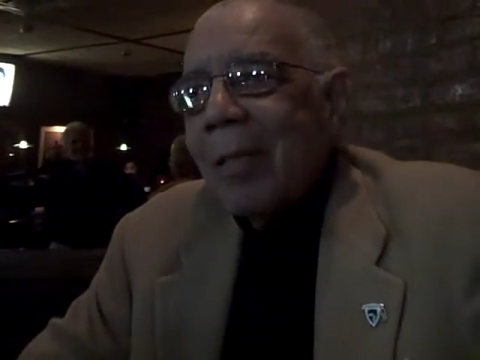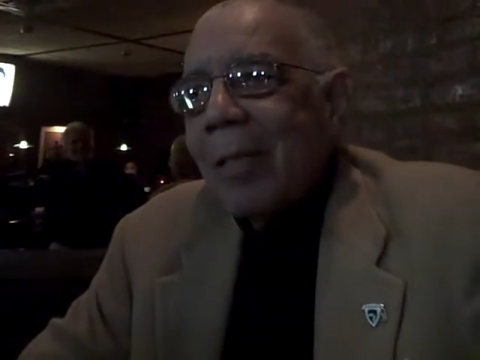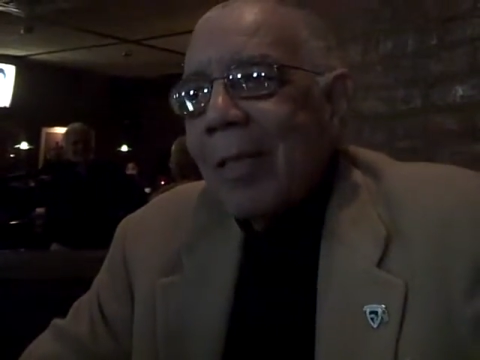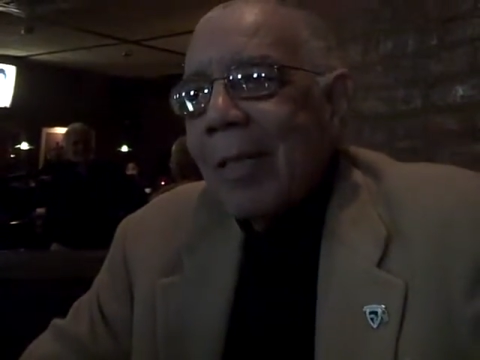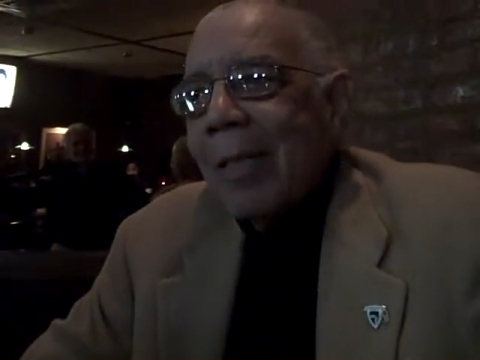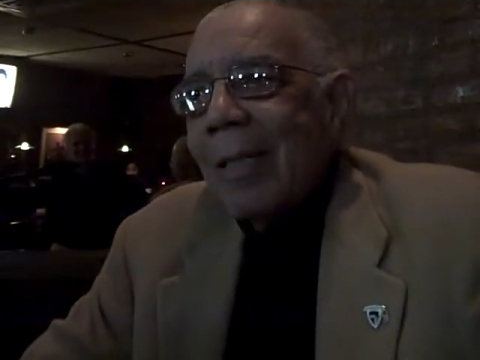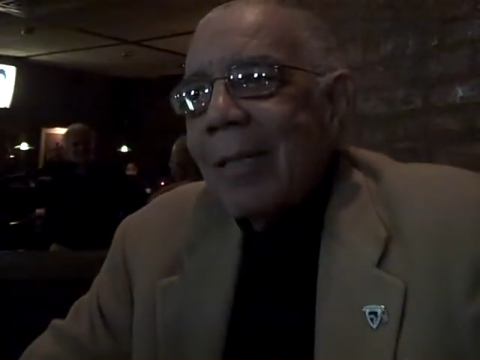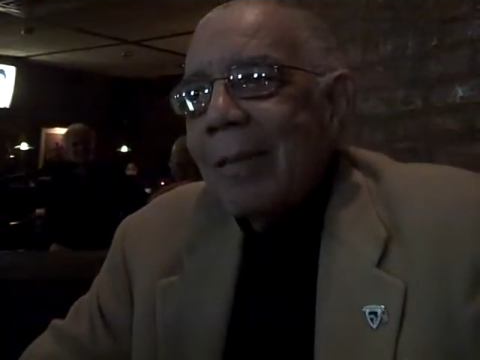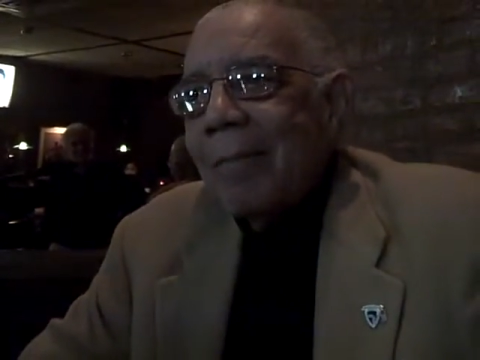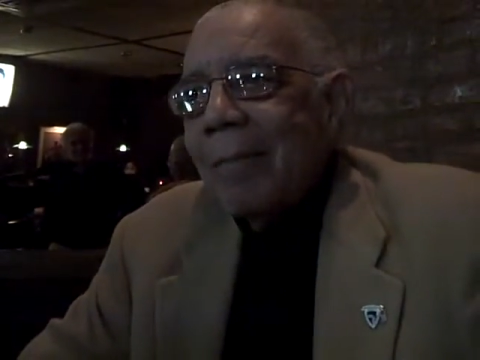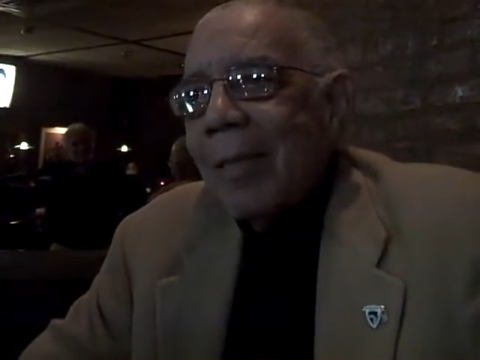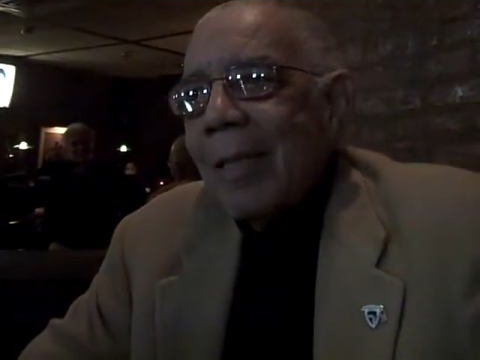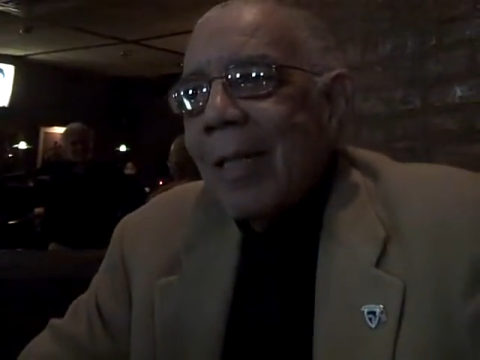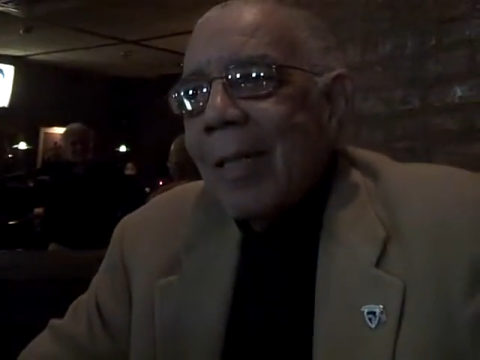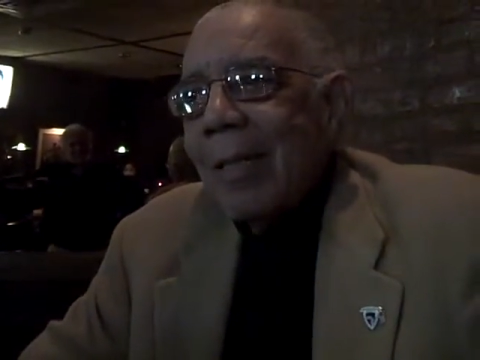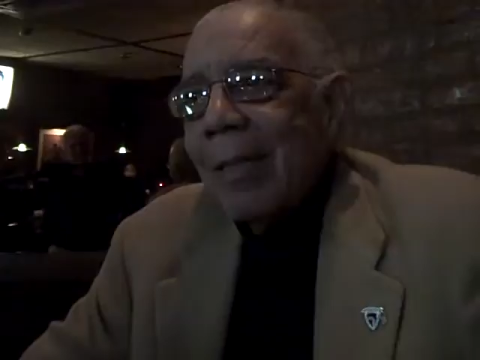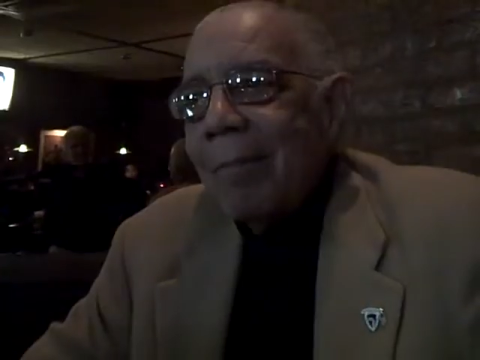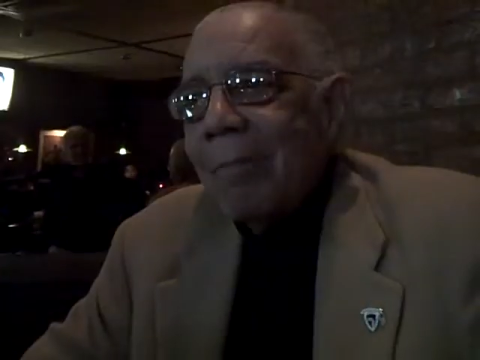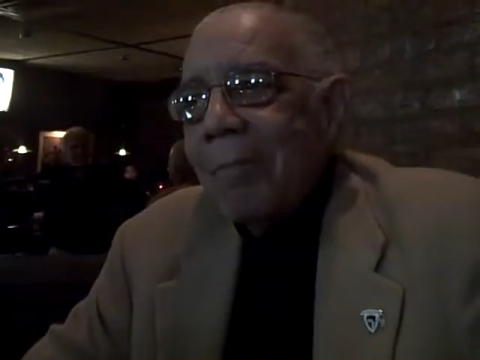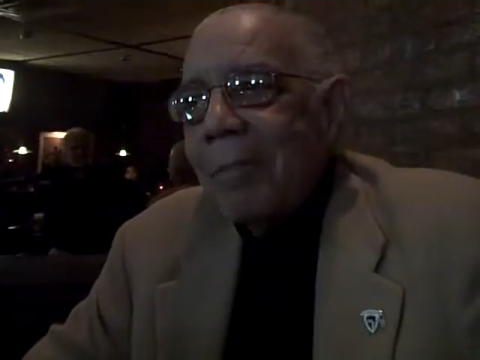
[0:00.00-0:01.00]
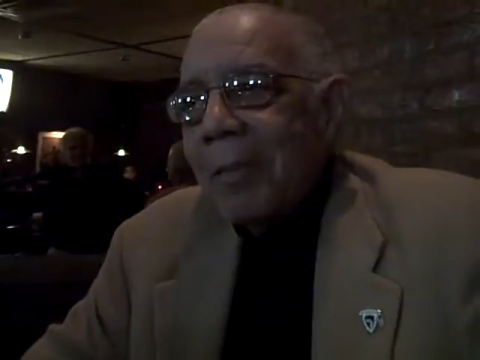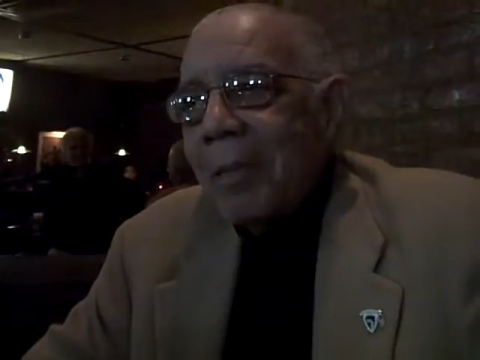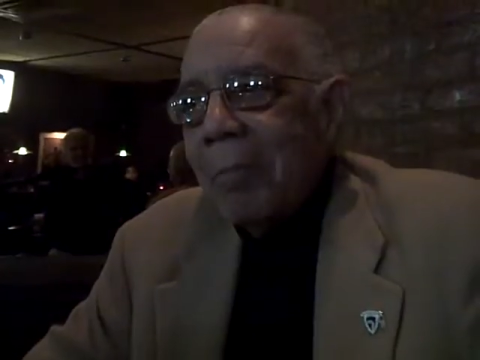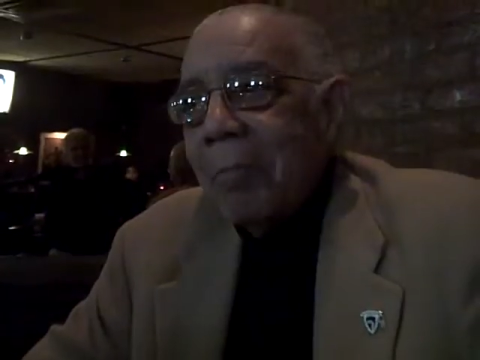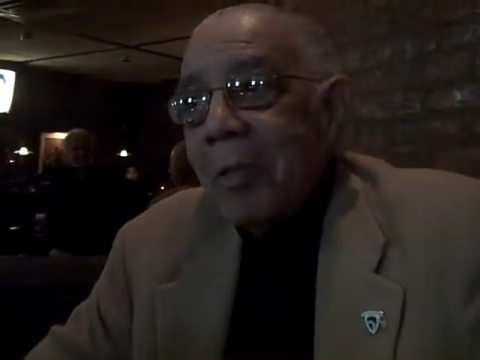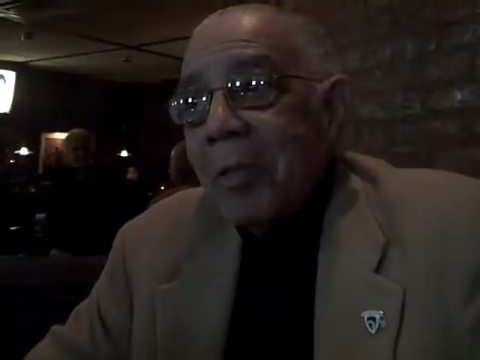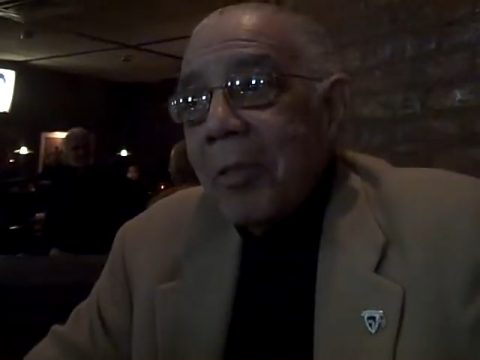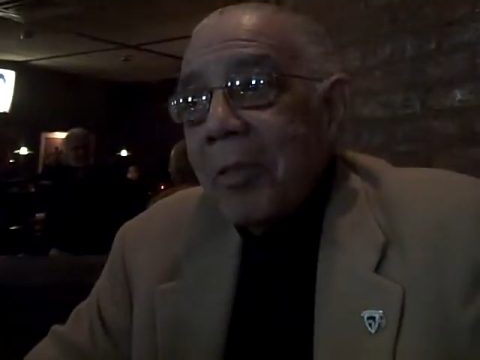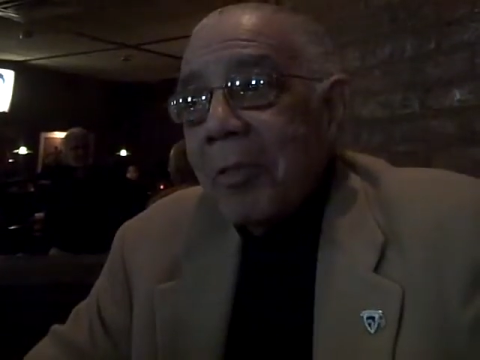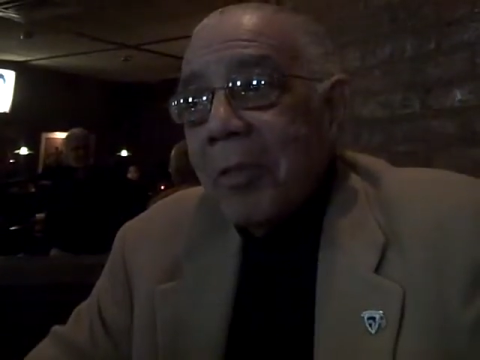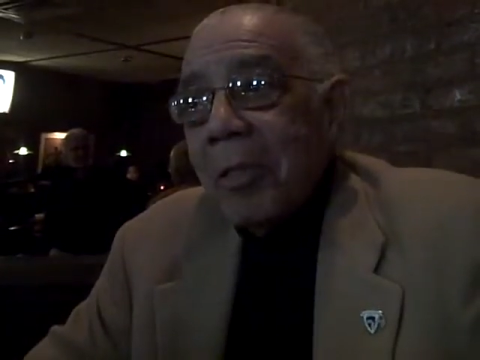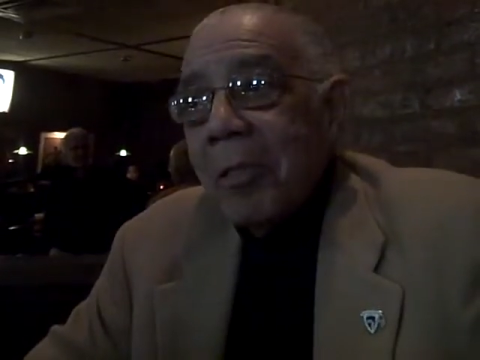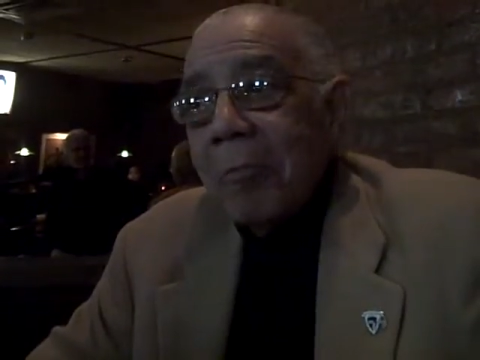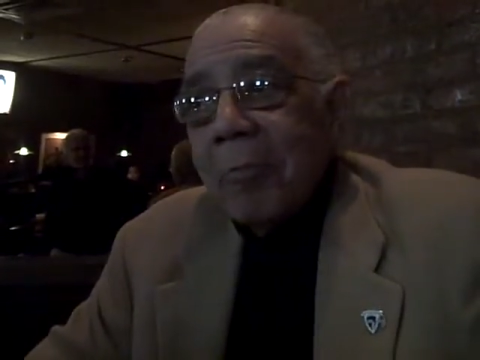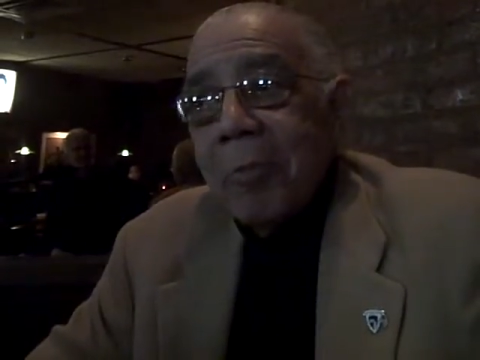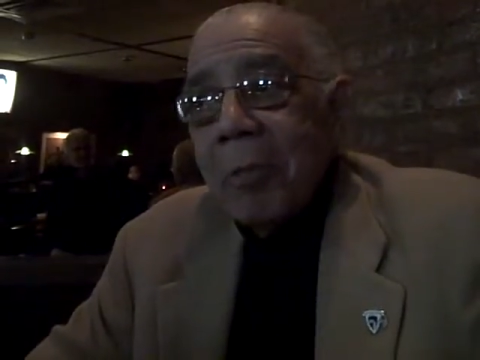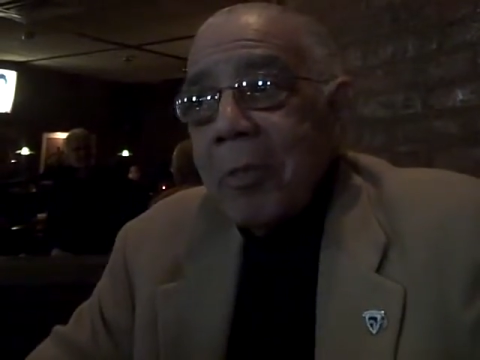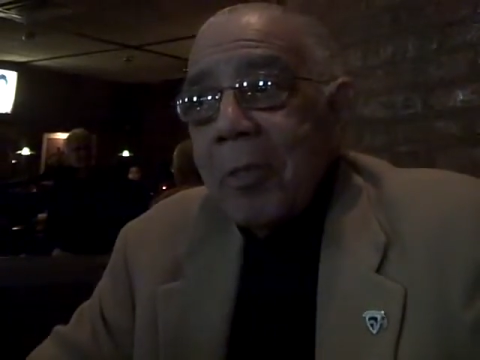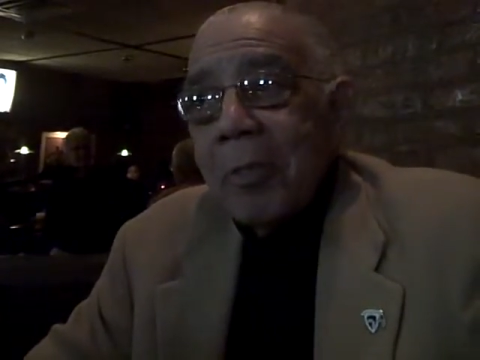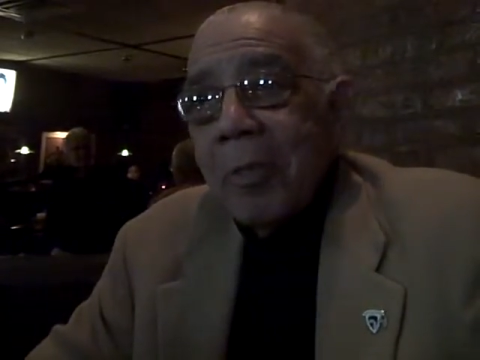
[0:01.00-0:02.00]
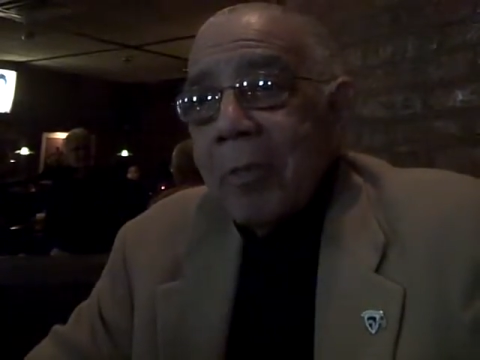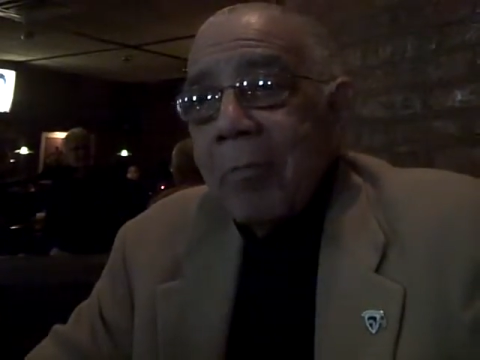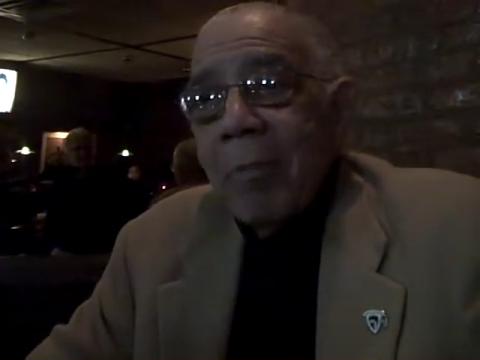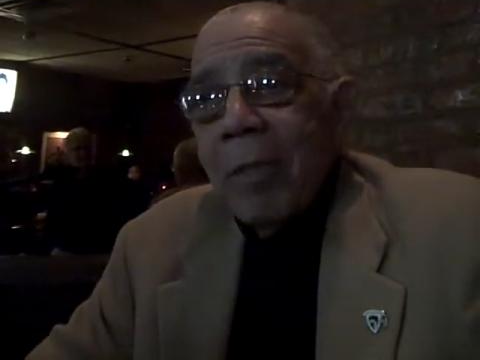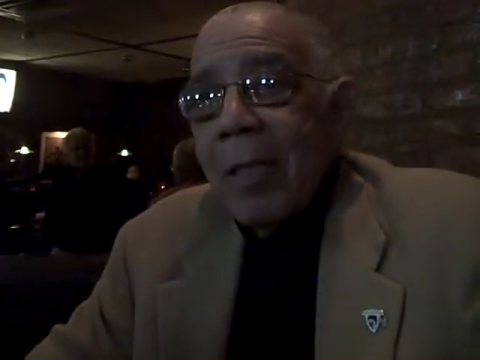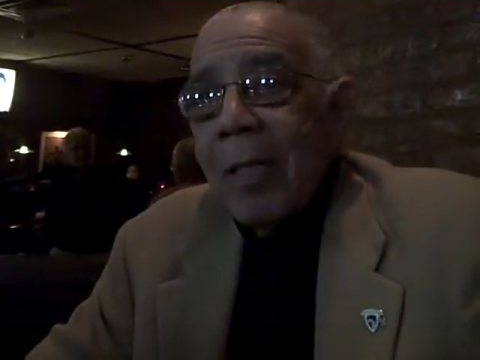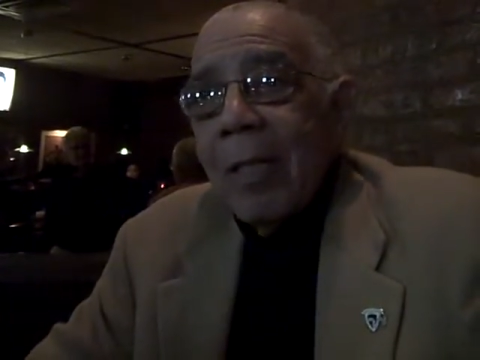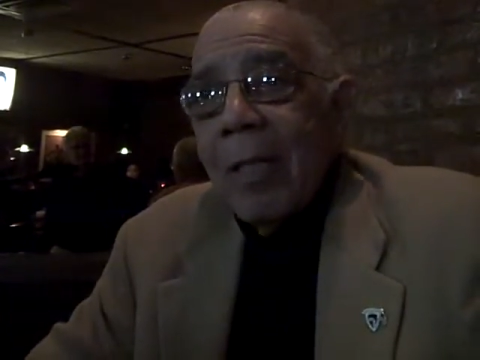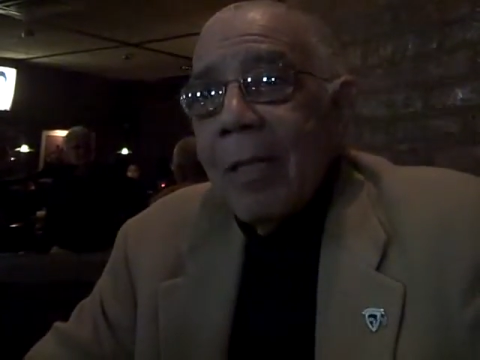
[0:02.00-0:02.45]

But the military was good to me.